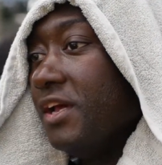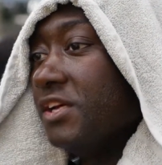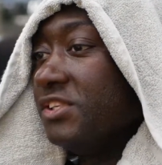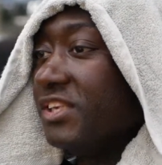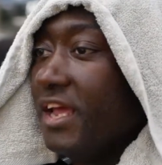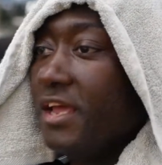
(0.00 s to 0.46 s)

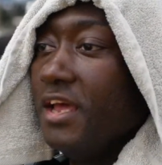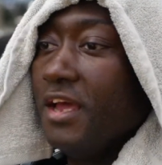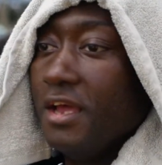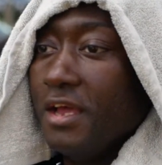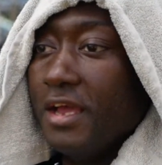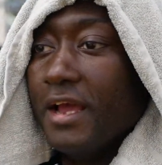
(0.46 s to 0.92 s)
Because like
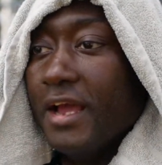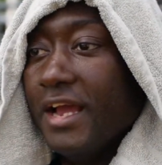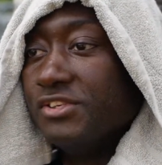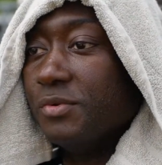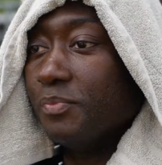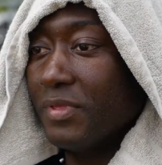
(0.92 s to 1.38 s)

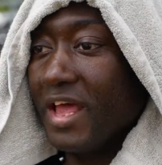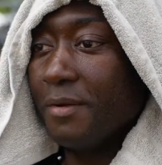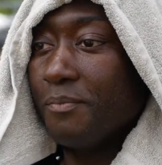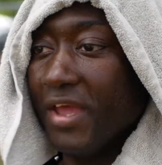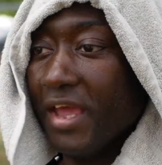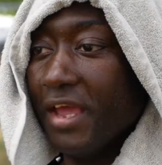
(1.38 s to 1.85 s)
as a
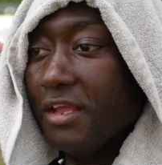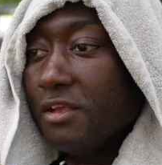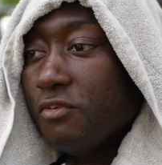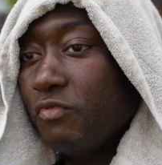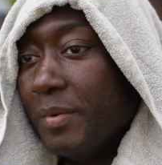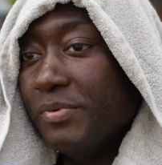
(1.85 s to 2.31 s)
black
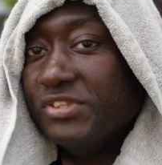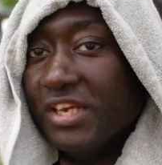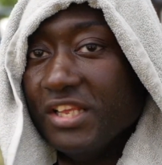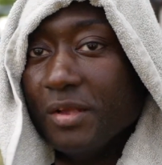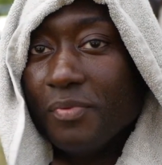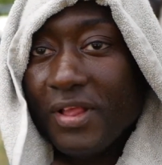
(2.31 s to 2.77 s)
man
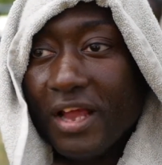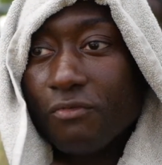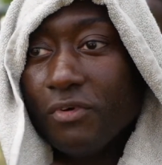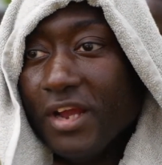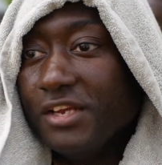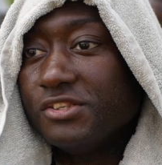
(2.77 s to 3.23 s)
representing the black
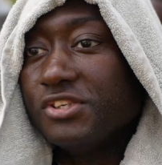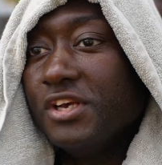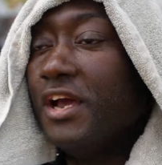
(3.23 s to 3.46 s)
race,